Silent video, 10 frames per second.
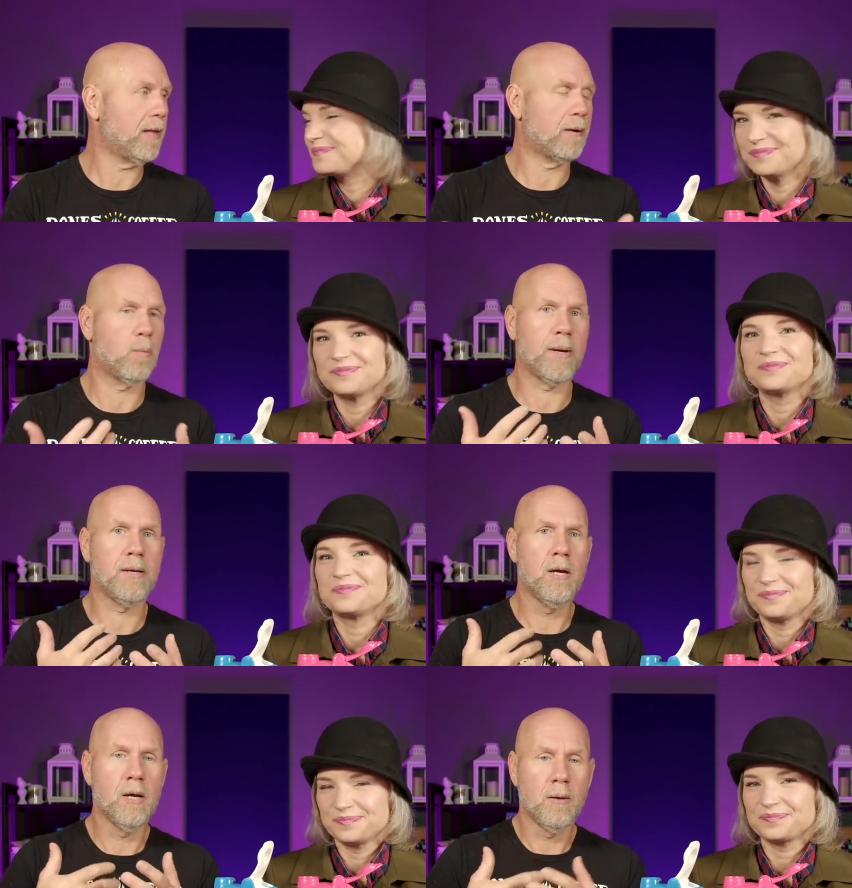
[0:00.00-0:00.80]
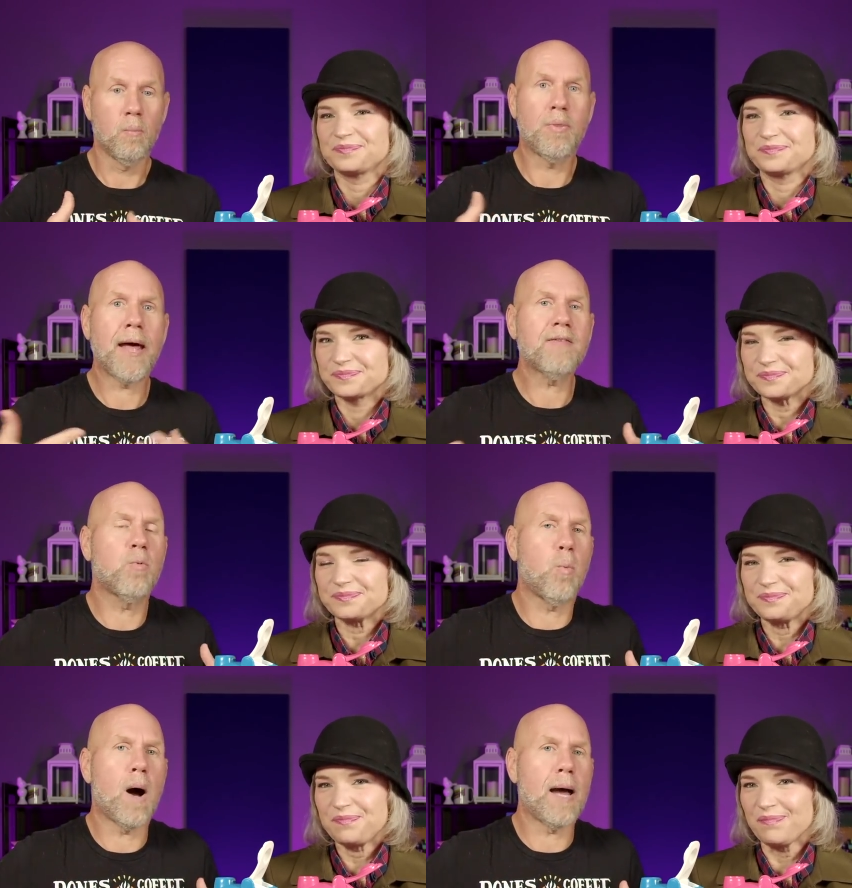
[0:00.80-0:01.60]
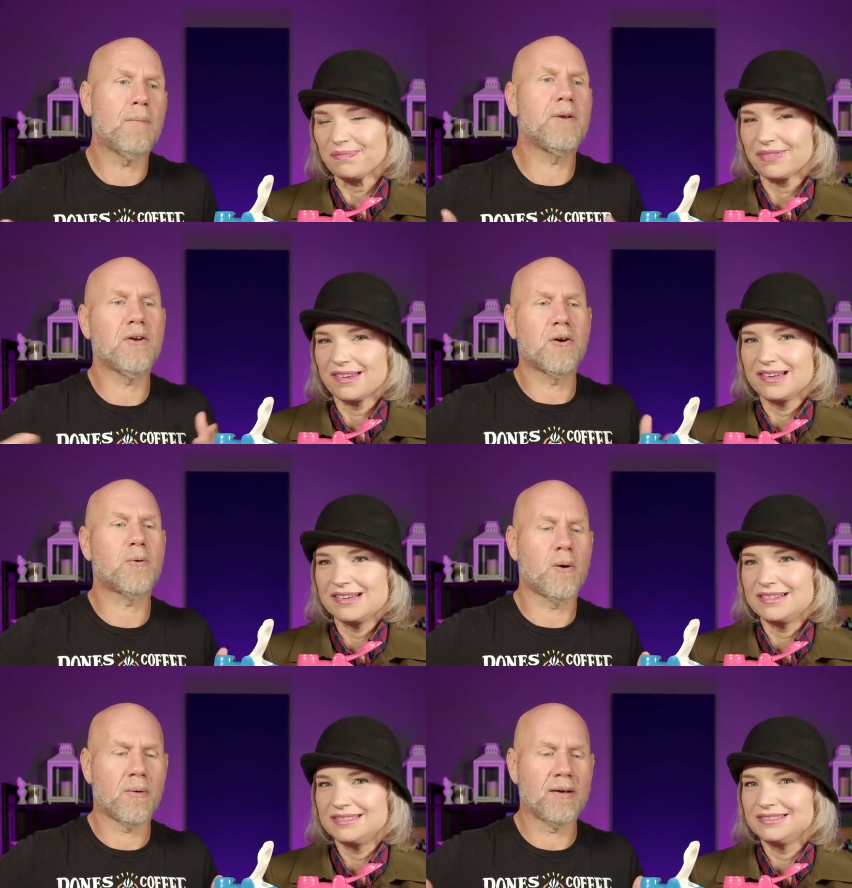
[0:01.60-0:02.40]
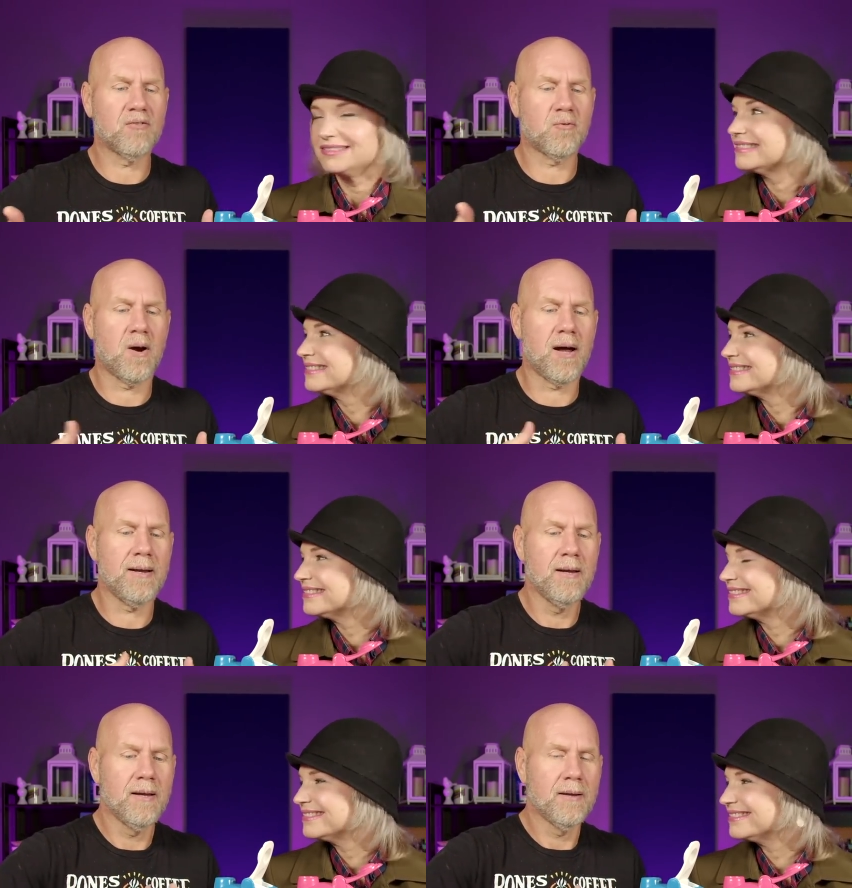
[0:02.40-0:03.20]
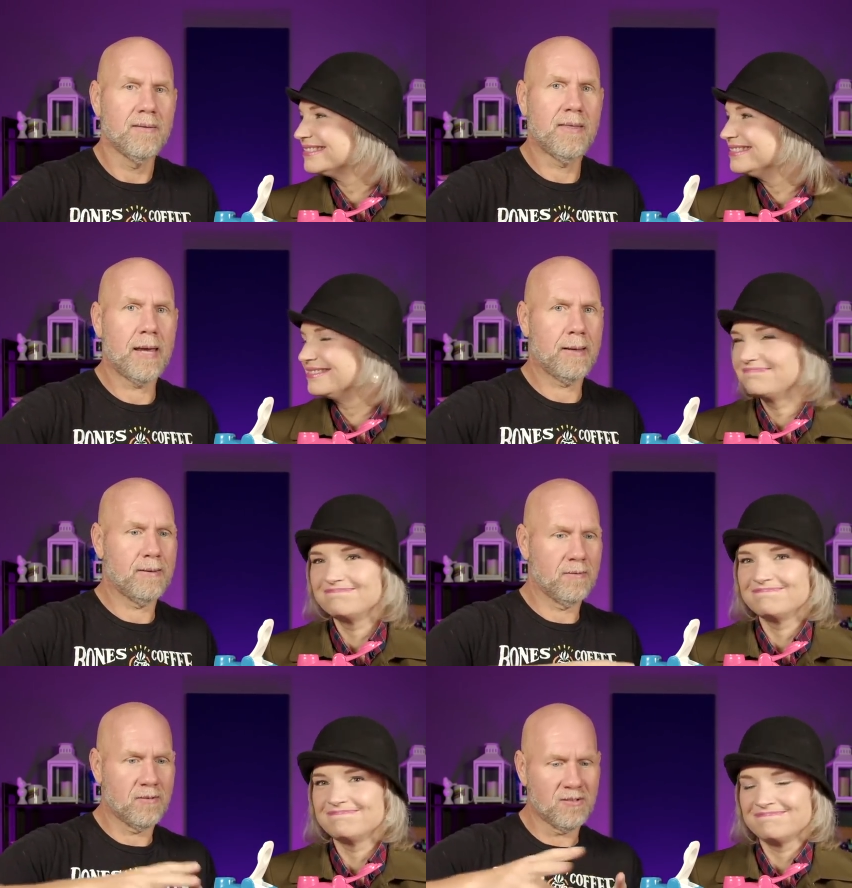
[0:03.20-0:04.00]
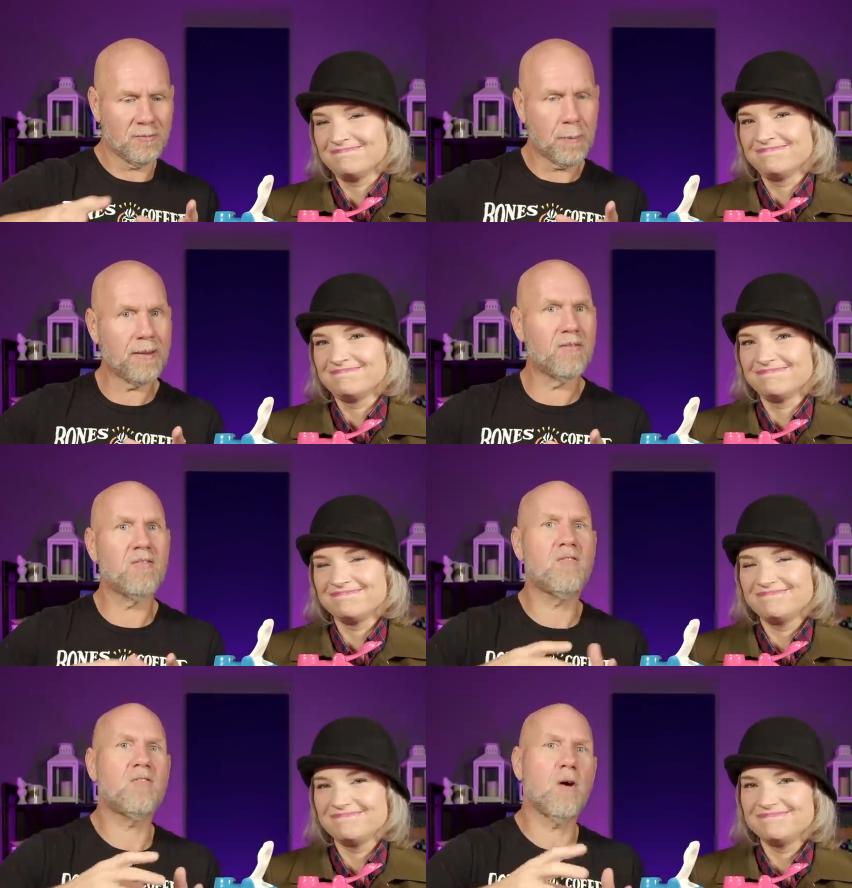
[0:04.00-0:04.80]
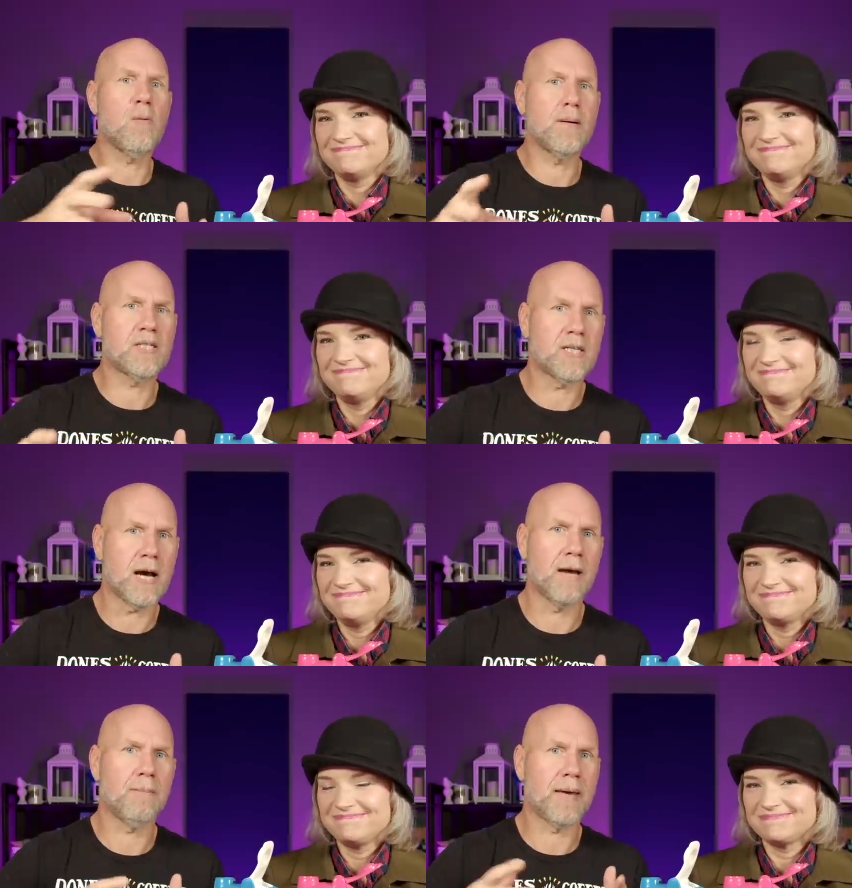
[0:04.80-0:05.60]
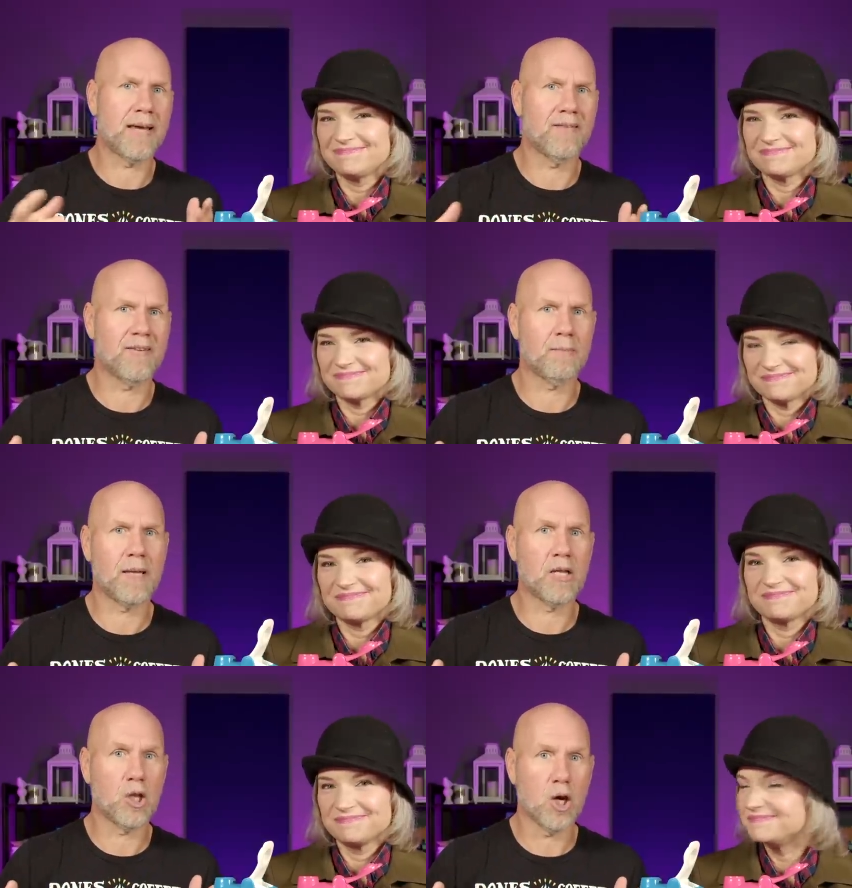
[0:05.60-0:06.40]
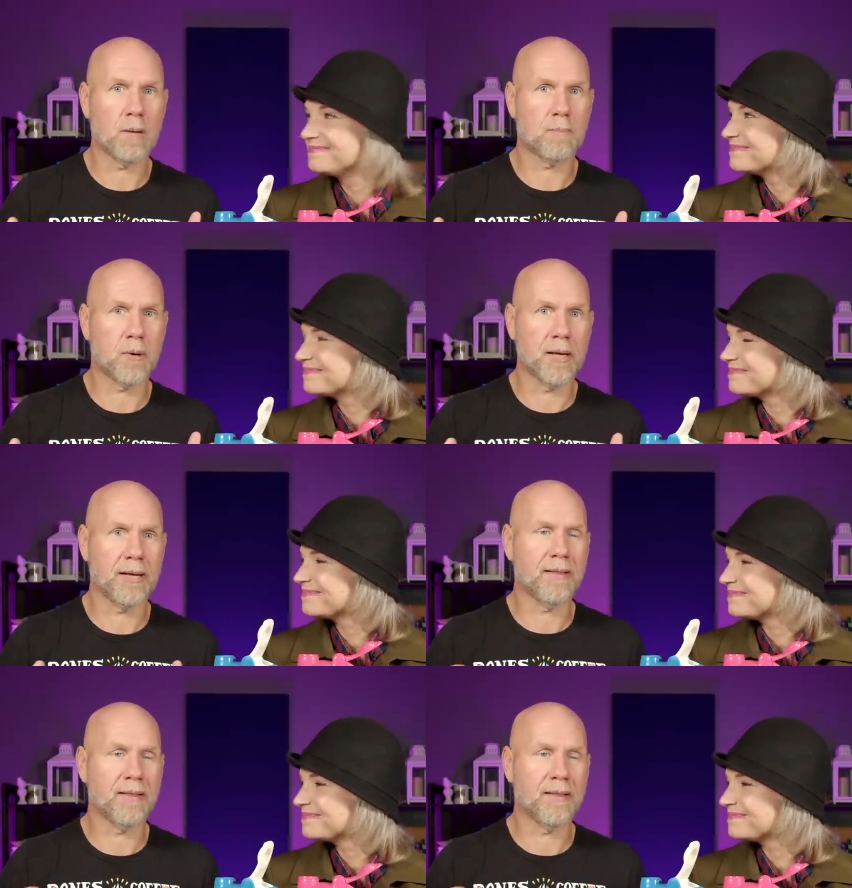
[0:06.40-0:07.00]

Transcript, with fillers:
Speaker 1: Like, when... That's why when you go to a restaurant, they spend so much time making something look pretty.